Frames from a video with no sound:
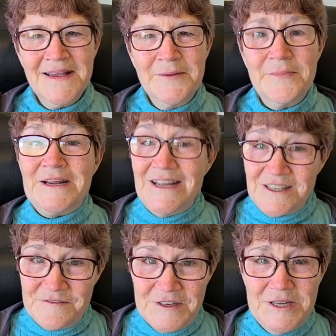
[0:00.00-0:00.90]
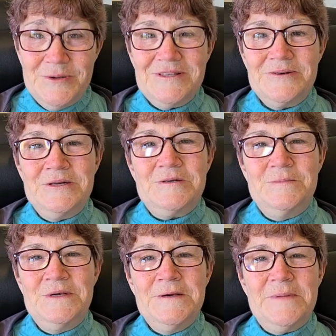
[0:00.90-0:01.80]
My next video is going to
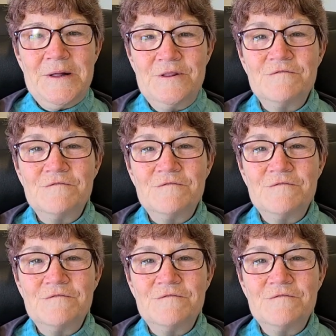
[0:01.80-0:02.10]
be about the